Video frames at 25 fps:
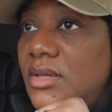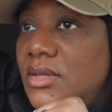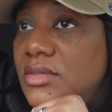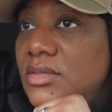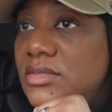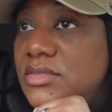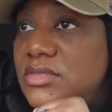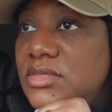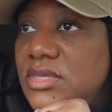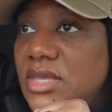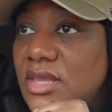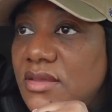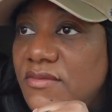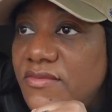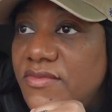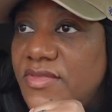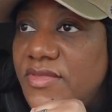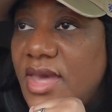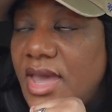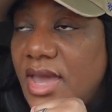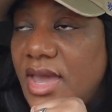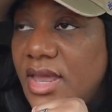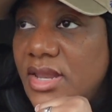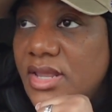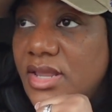see if
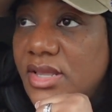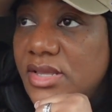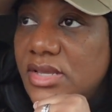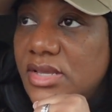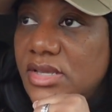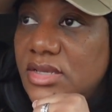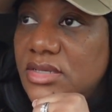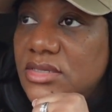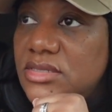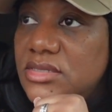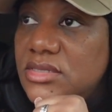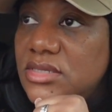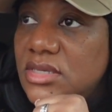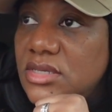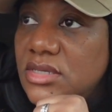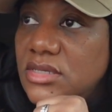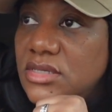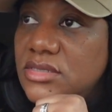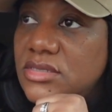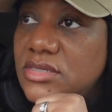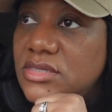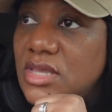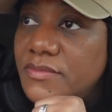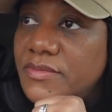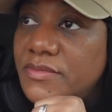that is
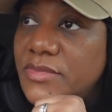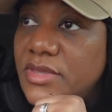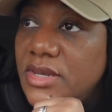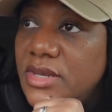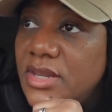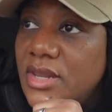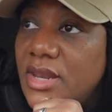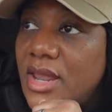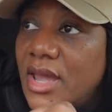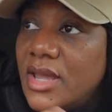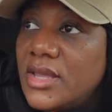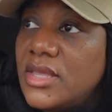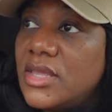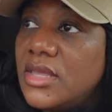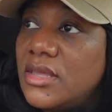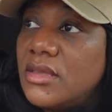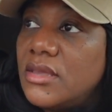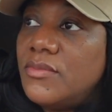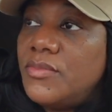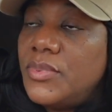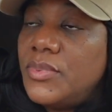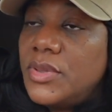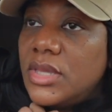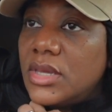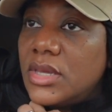something that I
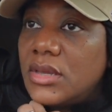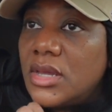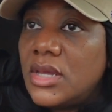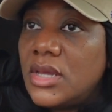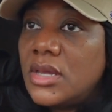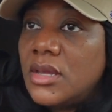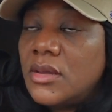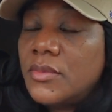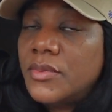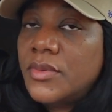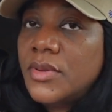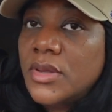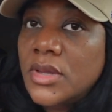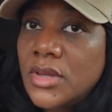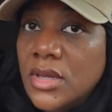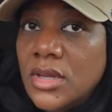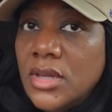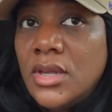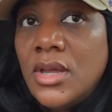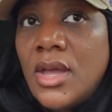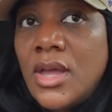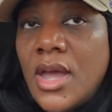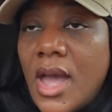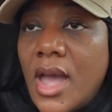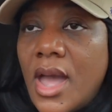can pick up.
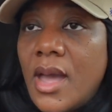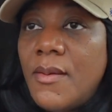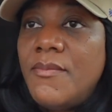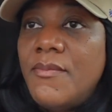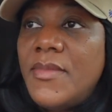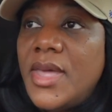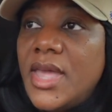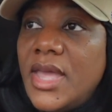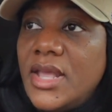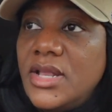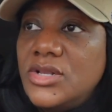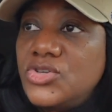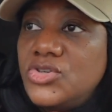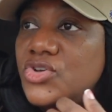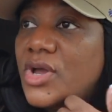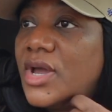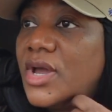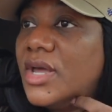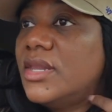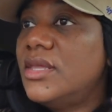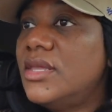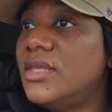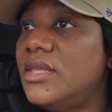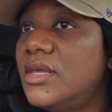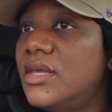I may
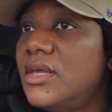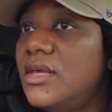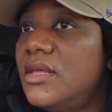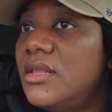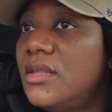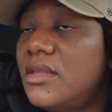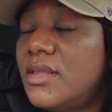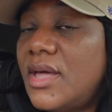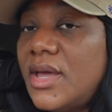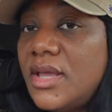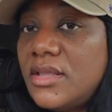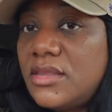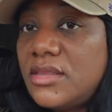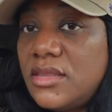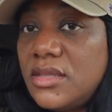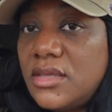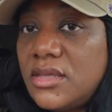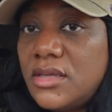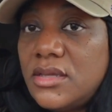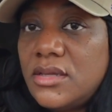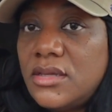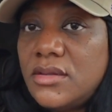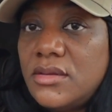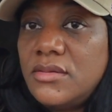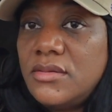try to get like
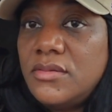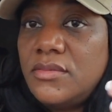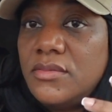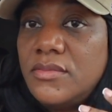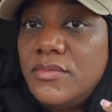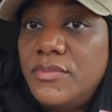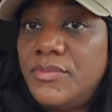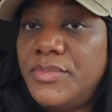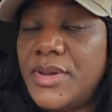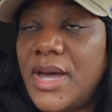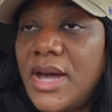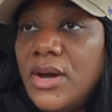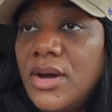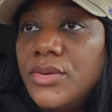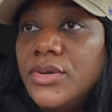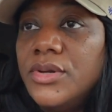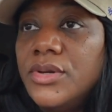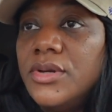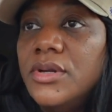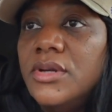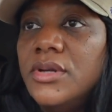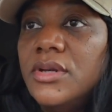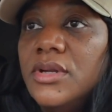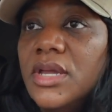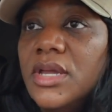the
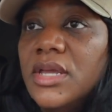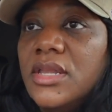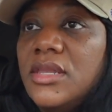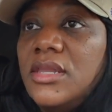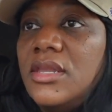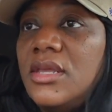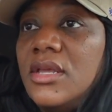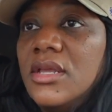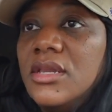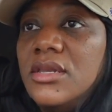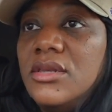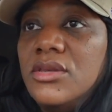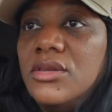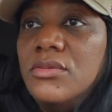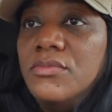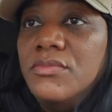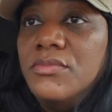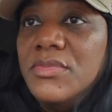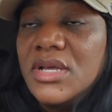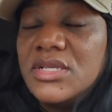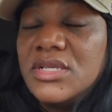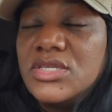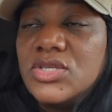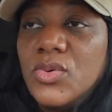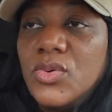powder and then
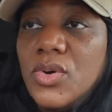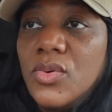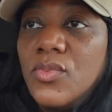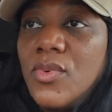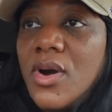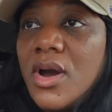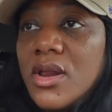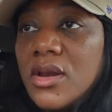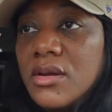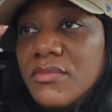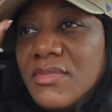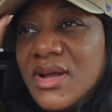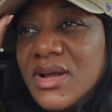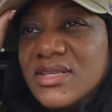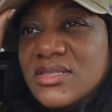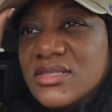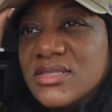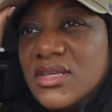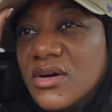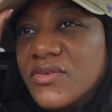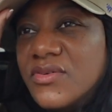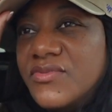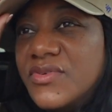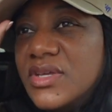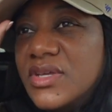mix it with water
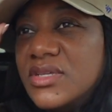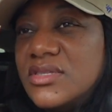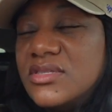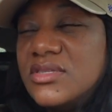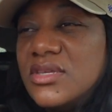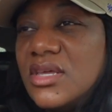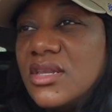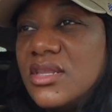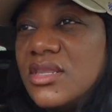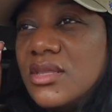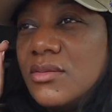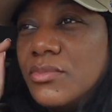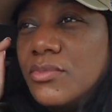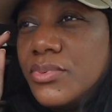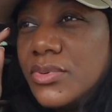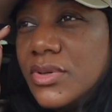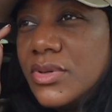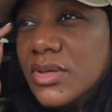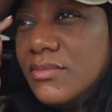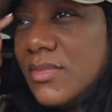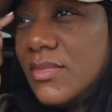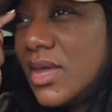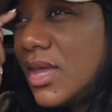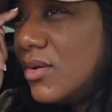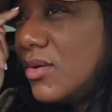myself instead of the
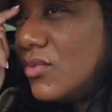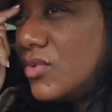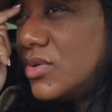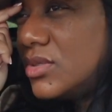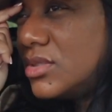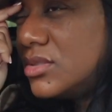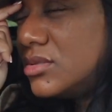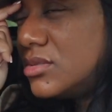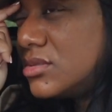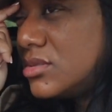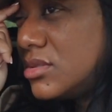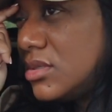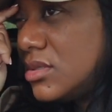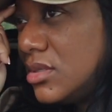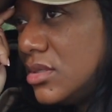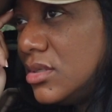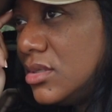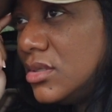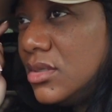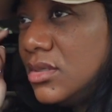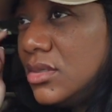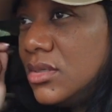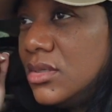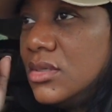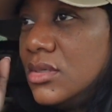pre-made ones,
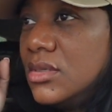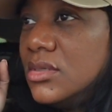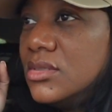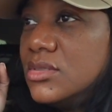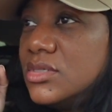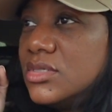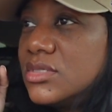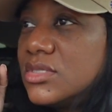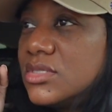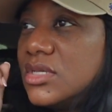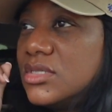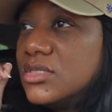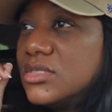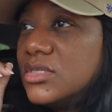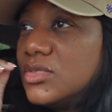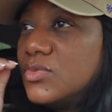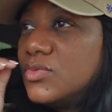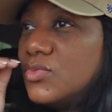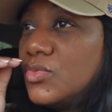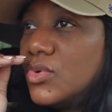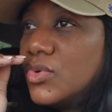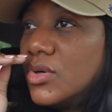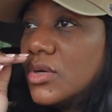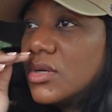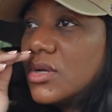just because it's
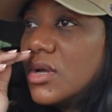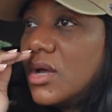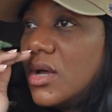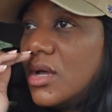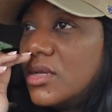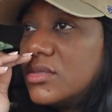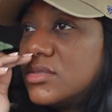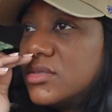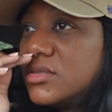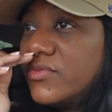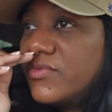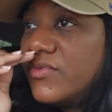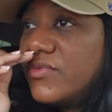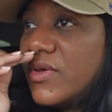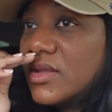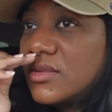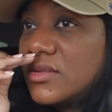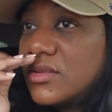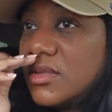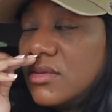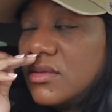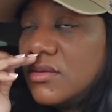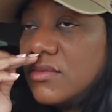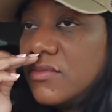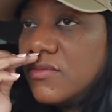more cost
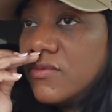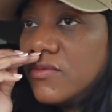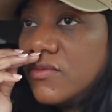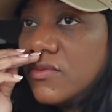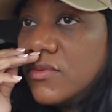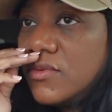effective.